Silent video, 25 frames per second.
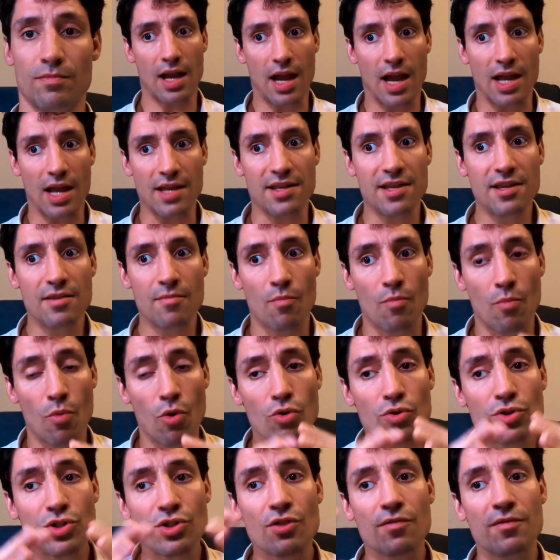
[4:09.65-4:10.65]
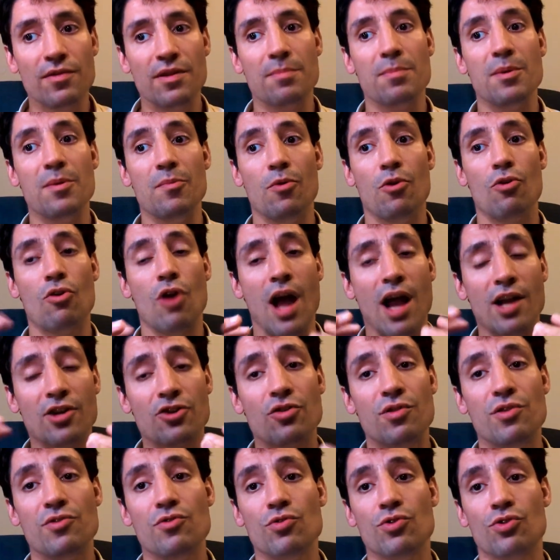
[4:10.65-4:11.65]
I think most of the people
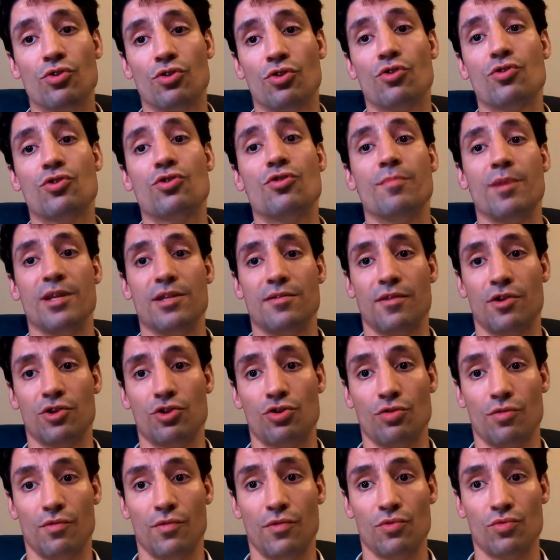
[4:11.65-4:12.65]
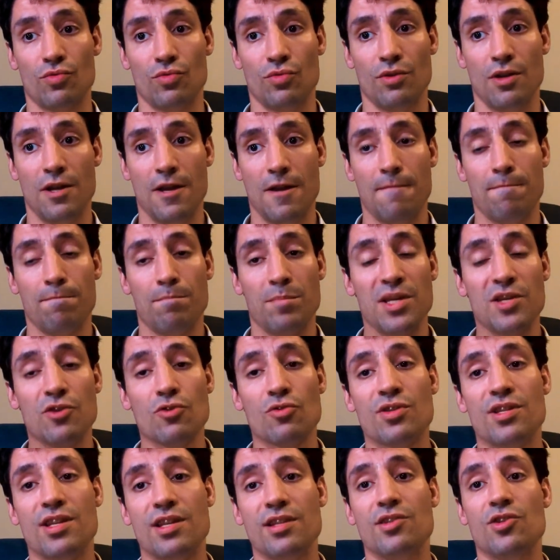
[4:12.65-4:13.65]
actually use a customized version of Odoo
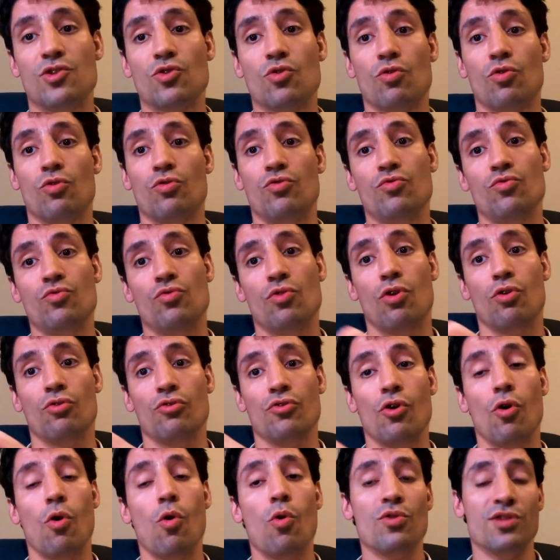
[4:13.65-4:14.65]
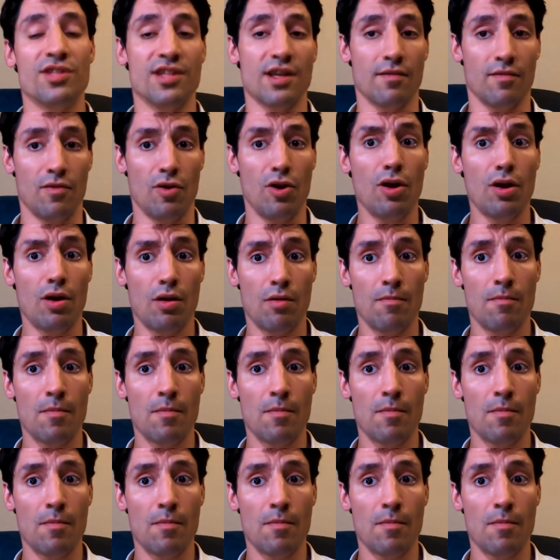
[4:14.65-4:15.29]
because they install Odoo on their own server,